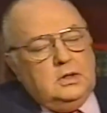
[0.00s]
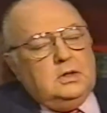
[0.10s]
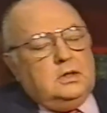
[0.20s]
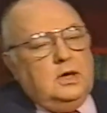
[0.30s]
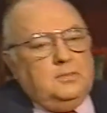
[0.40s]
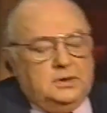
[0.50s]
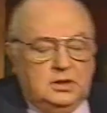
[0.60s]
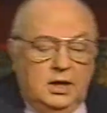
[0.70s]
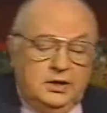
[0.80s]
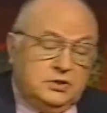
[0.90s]
Yeah, but
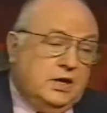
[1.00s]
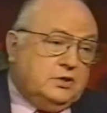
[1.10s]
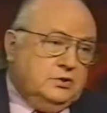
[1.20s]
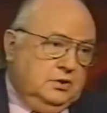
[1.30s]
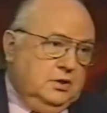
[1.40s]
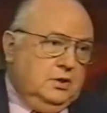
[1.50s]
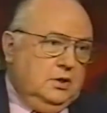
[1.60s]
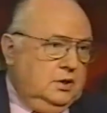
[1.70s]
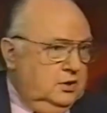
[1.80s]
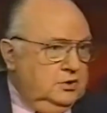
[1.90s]
Don is actually
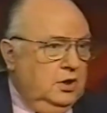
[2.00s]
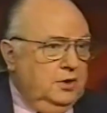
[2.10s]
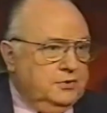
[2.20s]
an adult.